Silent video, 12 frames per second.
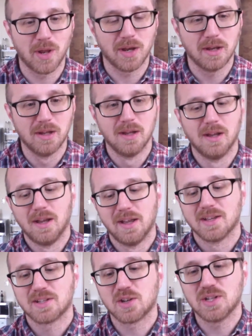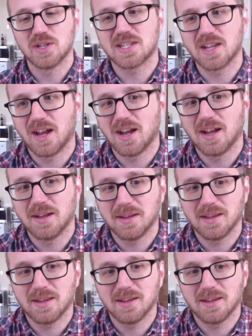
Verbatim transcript: And so it's uh,